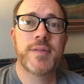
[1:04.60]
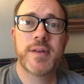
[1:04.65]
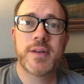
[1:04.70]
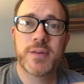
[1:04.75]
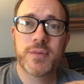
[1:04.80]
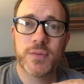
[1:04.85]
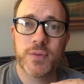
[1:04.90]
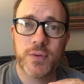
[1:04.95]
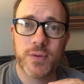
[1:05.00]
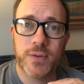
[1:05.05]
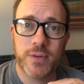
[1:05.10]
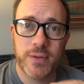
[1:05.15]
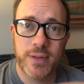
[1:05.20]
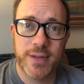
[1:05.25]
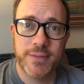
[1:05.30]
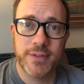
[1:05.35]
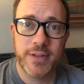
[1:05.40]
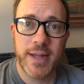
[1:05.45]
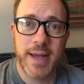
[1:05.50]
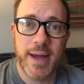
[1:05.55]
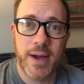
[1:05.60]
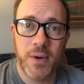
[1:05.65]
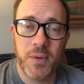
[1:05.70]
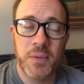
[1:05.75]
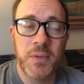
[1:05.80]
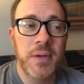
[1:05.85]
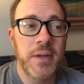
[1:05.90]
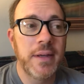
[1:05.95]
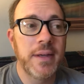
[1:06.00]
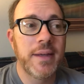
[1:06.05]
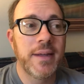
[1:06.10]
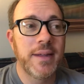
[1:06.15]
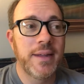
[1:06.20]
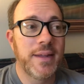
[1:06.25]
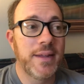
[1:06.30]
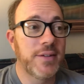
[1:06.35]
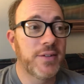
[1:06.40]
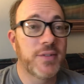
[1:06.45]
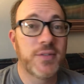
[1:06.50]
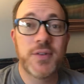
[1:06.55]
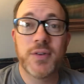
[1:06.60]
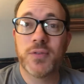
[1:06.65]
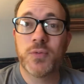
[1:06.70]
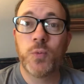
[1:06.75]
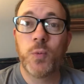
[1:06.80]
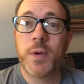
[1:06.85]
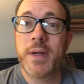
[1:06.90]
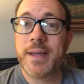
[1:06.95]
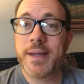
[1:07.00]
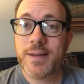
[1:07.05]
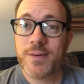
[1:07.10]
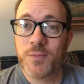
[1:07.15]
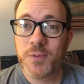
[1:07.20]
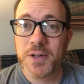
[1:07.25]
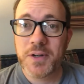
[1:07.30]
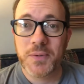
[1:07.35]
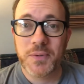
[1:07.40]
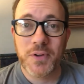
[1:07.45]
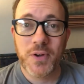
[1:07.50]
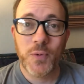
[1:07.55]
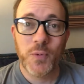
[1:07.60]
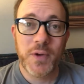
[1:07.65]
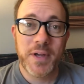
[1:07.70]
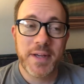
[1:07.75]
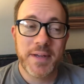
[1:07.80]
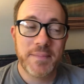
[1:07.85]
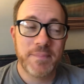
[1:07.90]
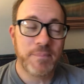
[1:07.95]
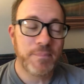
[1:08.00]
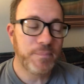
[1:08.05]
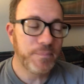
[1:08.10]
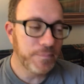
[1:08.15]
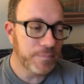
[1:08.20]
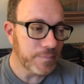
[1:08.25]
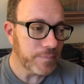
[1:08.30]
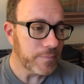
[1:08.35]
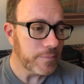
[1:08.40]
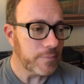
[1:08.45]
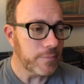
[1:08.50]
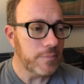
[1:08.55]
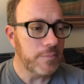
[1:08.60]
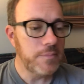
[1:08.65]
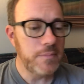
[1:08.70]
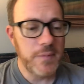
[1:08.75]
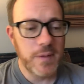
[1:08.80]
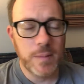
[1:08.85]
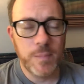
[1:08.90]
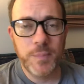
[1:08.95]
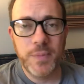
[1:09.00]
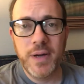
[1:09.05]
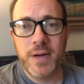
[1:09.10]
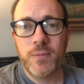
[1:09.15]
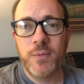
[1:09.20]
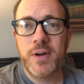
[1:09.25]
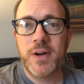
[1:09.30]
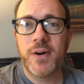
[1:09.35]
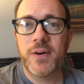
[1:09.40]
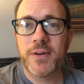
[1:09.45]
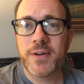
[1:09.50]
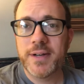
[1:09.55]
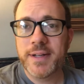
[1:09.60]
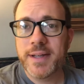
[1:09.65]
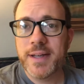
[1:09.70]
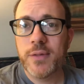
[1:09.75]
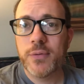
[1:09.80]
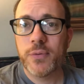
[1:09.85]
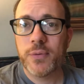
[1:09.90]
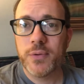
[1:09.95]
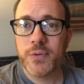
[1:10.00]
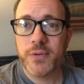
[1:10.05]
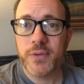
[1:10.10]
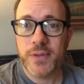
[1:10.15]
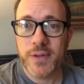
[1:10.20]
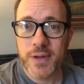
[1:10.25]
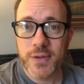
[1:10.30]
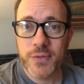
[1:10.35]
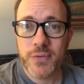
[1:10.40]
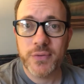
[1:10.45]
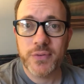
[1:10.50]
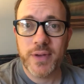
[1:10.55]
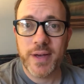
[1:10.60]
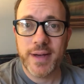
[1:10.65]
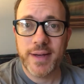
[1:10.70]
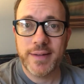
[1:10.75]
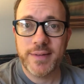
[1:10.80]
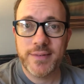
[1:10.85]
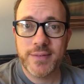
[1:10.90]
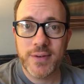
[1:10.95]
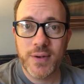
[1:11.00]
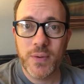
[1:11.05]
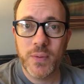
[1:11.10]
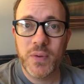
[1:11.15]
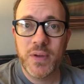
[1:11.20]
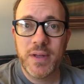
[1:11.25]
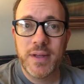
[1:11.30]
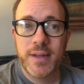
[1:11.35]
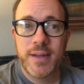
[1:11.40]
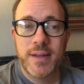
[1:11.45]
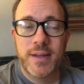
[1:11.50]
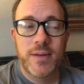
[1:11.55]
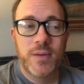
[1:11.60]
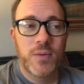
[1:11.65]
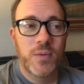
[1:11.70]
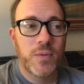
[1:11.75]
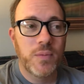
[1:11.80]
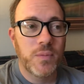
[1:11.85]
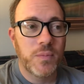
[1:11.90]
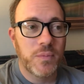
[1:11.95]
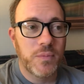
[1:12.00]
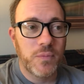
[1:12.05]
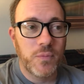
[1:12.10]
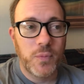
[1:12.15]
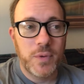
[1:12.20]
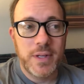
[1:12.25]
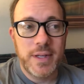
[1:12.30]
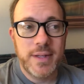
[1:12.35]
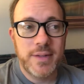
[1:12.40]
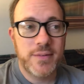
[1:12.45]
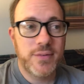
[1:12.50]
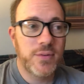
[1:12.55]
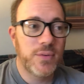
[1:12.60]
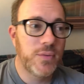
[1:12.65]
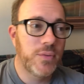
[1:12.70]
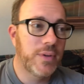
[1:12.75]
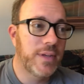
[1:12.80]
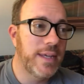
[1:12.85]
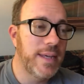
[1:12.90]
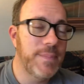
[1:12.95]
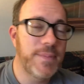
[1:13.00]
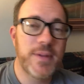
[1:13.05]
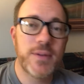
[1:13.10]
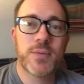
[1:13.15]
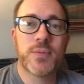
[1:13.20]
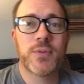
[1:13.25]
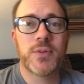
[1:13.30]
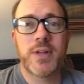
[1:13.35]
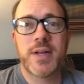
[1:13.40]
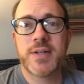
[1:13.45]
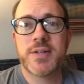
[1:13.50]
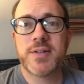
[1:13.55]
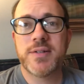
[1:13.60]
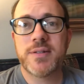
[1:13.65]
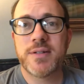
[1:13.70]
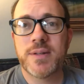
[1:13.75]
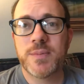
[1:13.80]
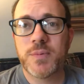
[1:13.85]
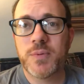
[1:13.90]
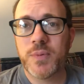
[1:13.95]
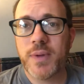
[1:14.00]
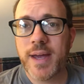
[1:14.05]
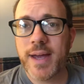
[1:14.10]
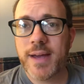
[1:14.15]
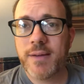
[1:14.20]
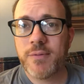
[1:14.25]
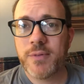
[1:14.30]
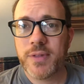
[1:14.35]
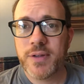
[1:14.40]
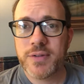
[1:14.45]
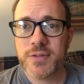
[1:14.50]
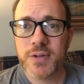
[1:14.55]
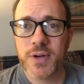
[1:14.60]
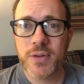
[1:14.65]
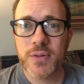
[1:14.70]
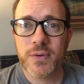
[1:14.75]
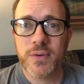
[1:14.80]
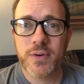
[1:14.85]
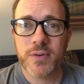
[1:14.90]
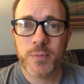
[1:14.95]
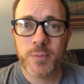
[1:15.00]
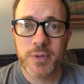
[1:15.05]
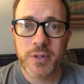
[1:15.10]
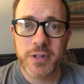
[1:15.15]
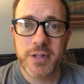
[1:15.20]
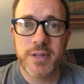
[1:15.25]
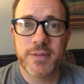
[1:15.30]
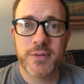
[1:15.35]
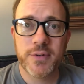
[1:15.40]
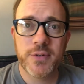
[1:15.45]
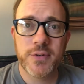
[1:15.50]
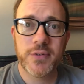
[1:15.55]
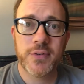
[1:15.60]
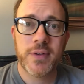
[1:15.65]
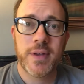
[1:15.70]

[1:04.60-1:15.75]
Things are going to level out. It's just when. We don't know when, but we are going to get through to the other side. So we need to keep these relationships we have with each other as believers,